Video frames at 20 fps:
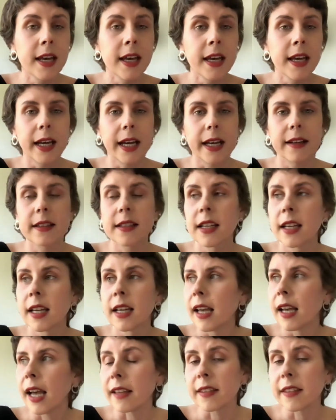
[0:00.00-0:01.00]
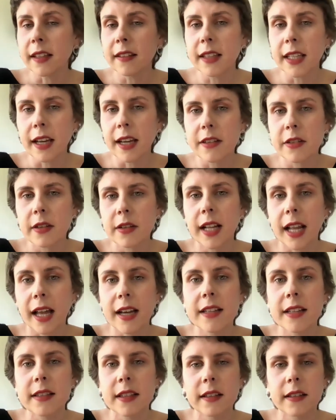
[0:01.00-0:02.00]
And I think the answer
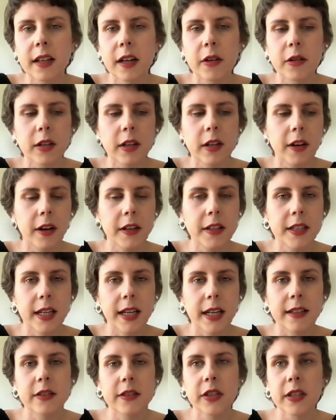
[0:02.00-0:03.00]
lies in the local context.